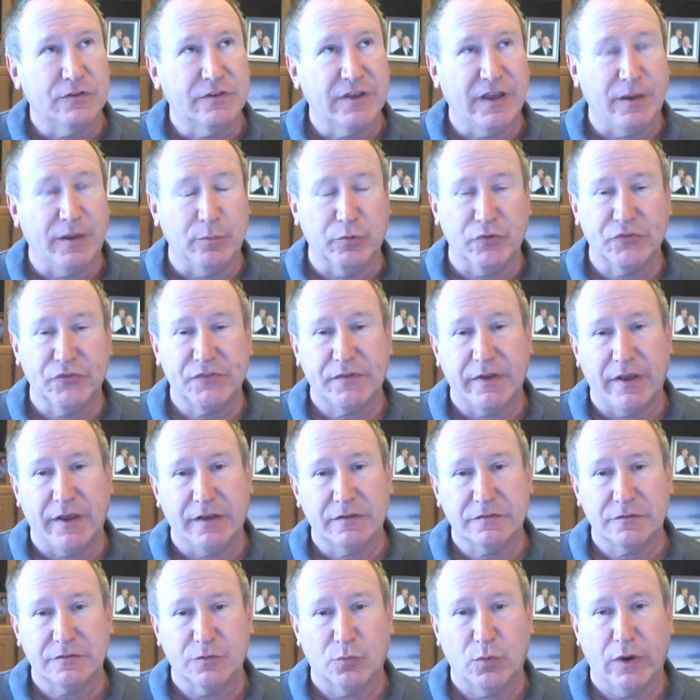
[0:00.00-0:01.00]
table
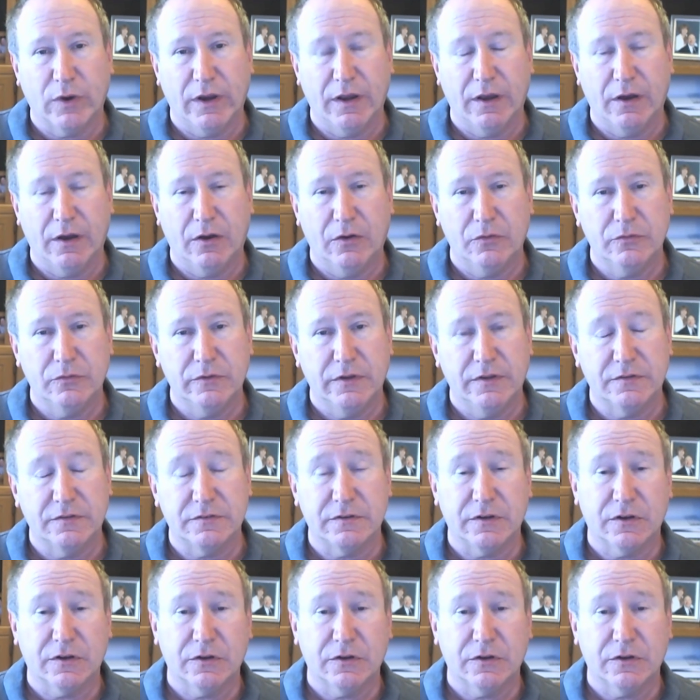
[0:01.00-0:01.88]
stakes around,